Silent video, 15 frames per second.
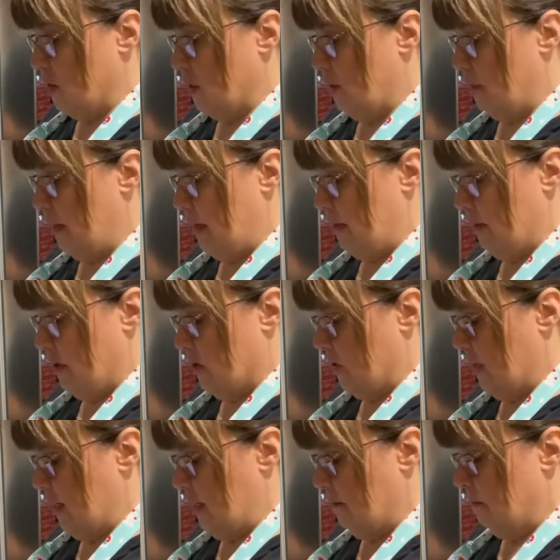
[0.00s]
and the peanut butter
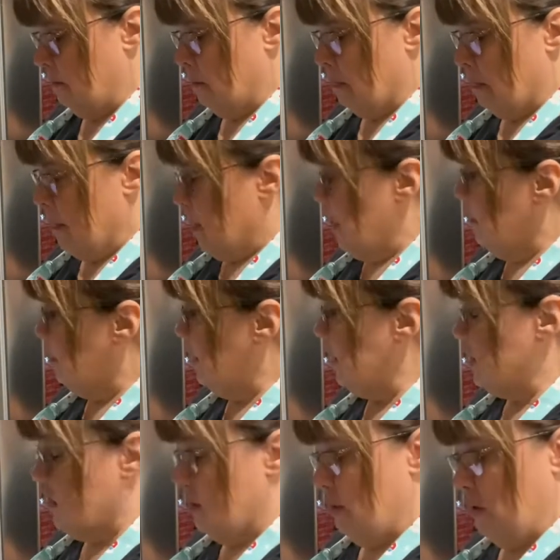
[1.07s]
in it, but it's
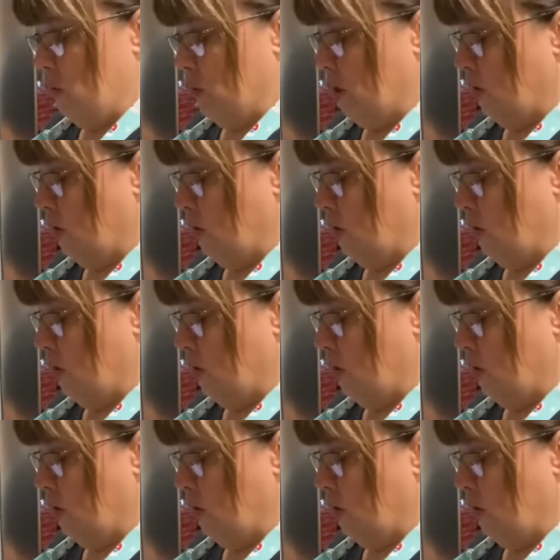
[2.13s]
going to be really,